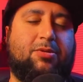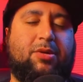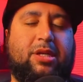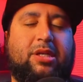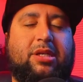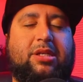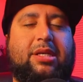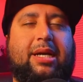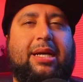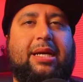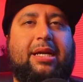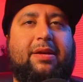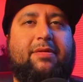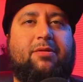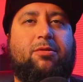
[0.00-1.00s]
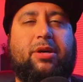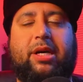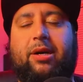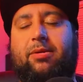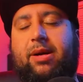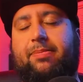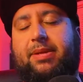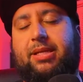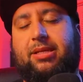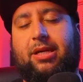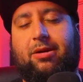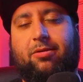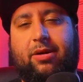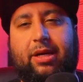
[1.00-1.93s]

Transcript: we're gonna wrap this up.